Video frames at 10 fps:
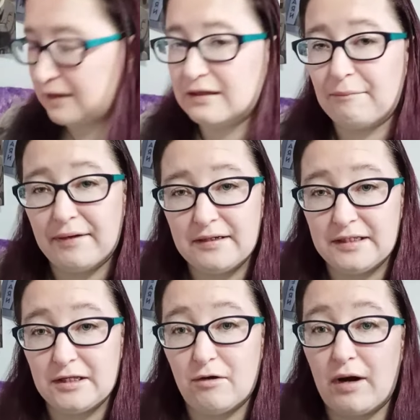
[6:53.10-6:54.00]

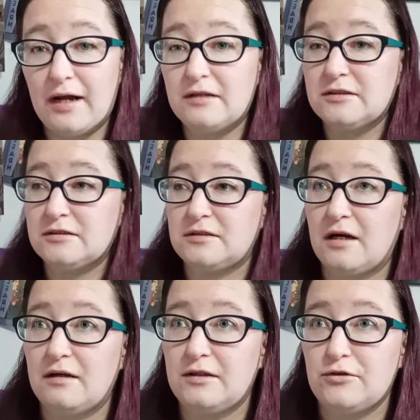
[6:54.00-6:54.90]
apparently though, I also
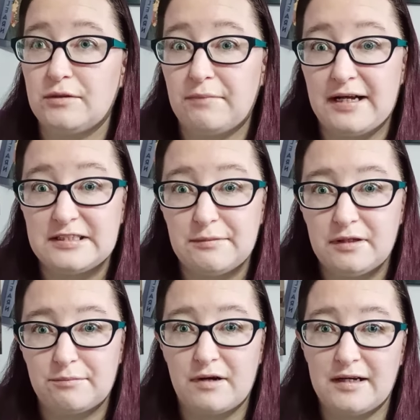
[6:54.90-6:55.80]
saw you can buy some of
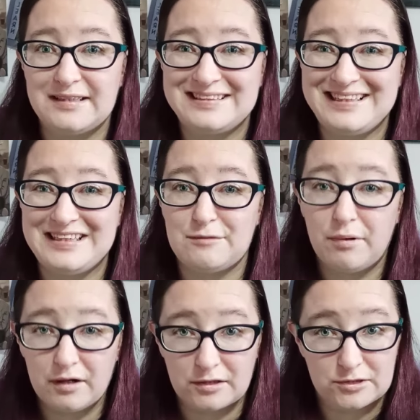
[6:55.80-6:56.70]
their products in the
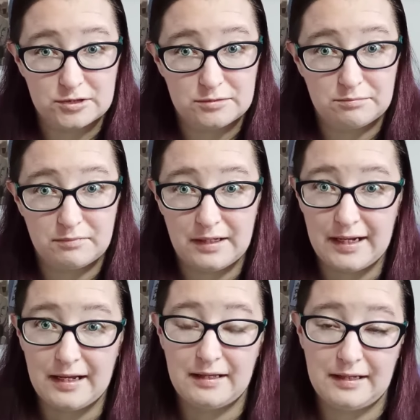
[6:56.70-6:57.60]
parks
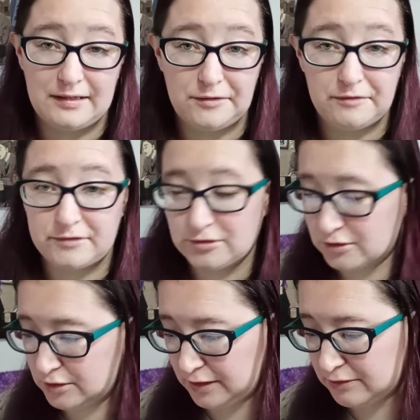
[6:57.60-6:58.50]
at like Universal
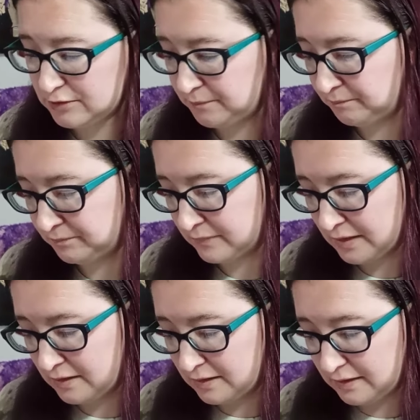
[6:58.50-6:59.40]
Studios.
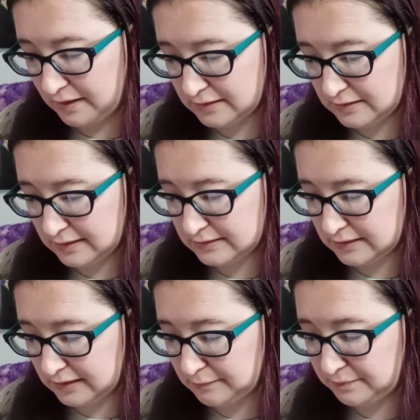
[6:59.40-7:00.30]
Yes, let's
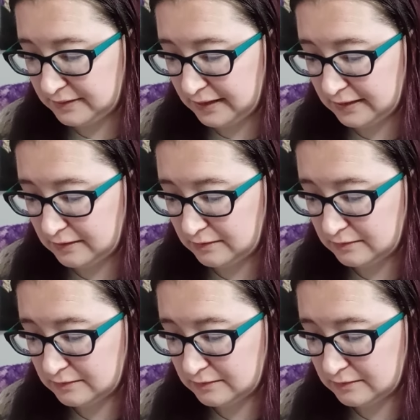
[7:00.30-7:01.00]
see. The planner